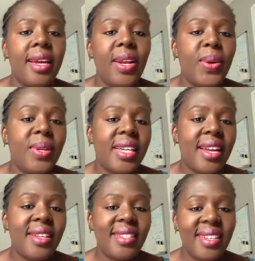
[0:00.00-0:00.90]
Hello,
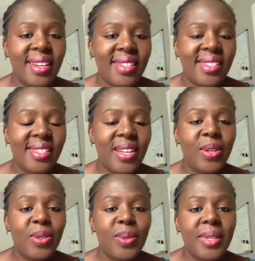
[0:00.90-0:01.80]
dear listeners.
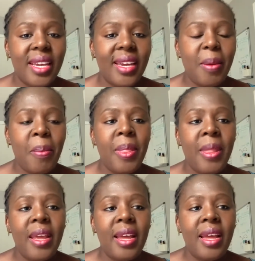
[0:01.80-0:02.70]
Today,
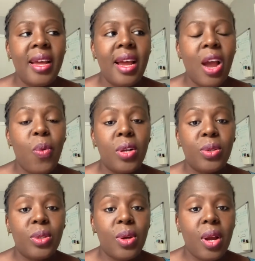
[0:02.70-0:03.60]
I want
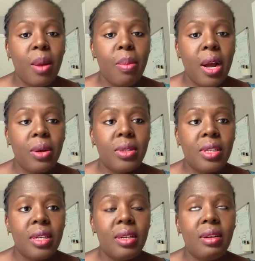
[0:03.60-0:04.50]
to talk
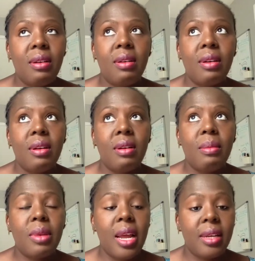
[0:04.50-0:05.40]
about
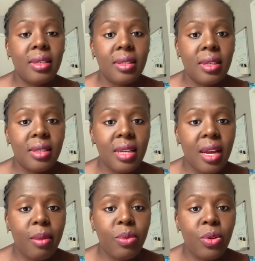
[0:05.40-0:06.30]

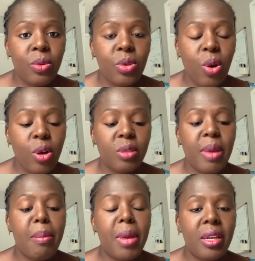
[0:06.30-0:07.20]
narcissistic abuse caused
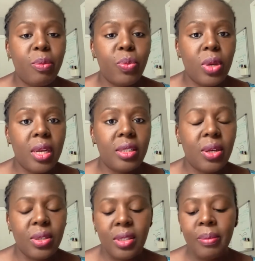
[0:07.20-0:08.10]
by
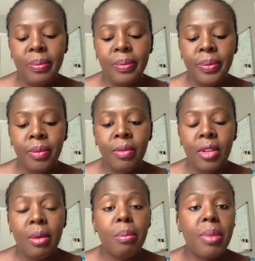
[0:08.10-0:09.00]
manipulators,
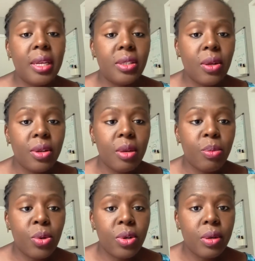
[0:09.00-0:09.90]
based on the
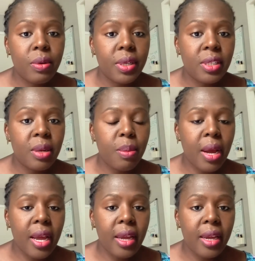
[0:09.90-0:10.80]
book written
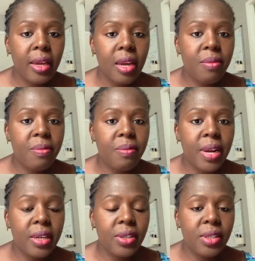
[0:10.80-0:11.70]
by a
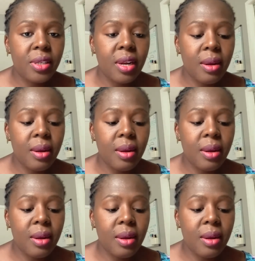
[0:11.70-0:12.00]
French